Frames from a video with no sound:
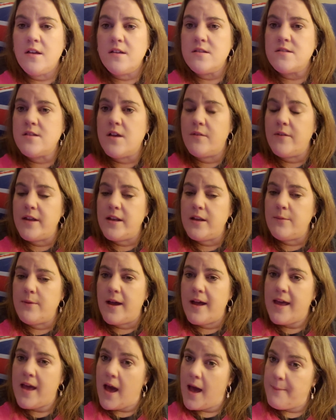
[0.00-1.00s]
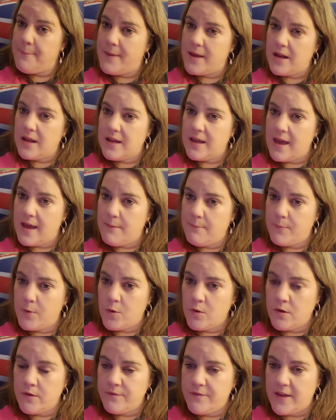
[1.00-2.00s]
so anyway, I better get
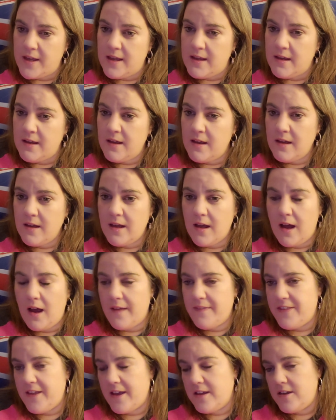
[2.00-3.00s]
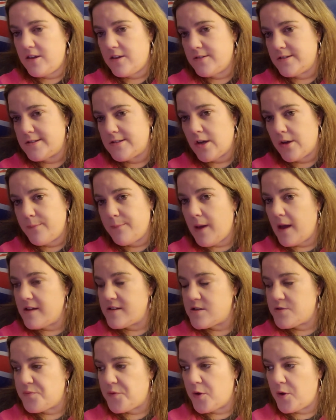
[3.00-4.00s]
moving. Thank you so
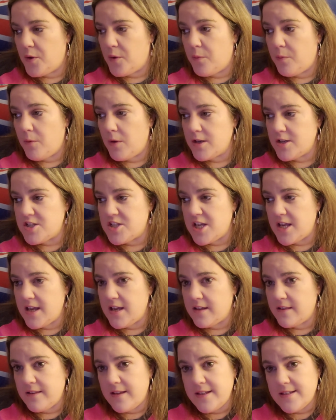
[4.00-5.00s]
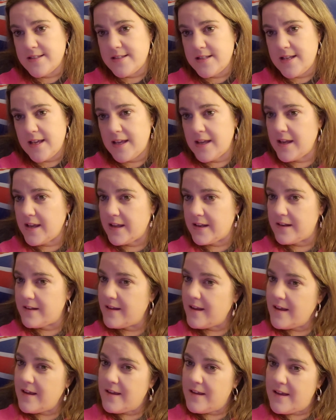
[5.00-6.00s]
much for watching and listening and
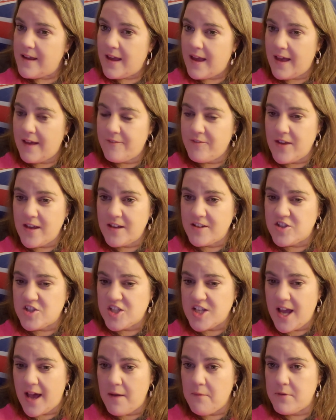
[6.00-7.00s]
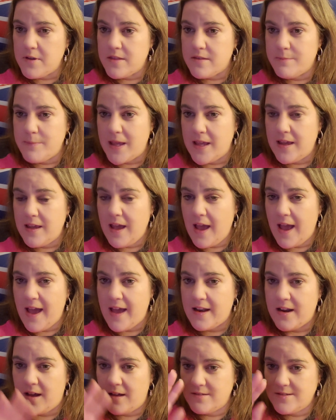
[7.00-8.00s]
having a chat with me
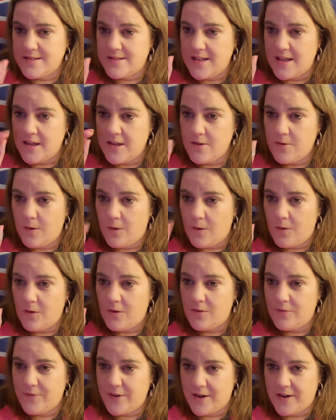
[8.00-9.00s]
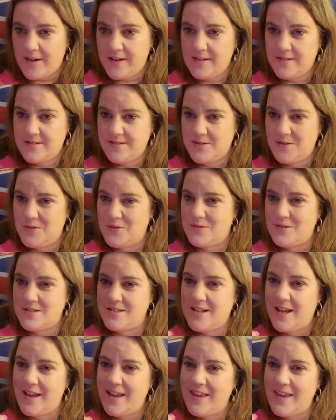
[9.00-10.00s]
and I'll see you all very soon.
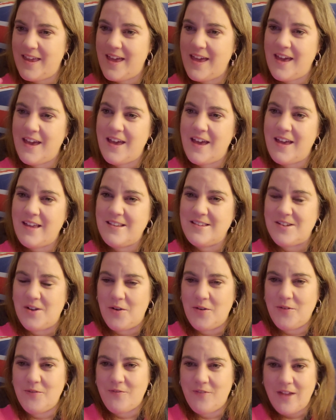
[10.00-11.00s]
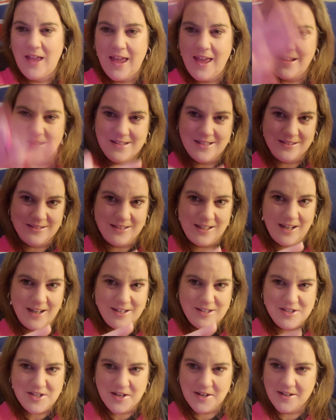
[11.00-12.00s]
Take care. Don't forget to
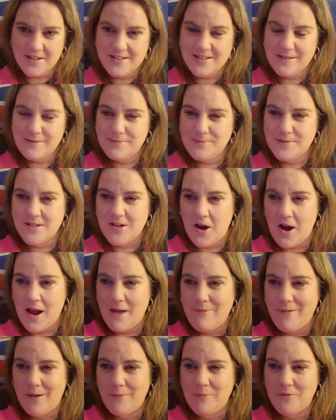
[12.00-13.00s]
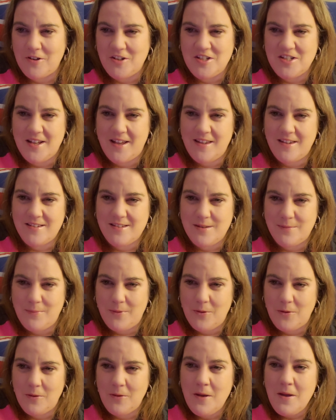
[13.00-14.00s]
like, share and subscribe. I appreciate your
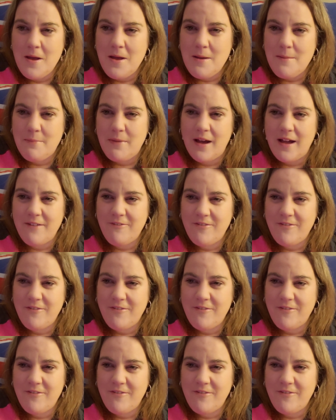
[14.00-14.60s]
support. Bye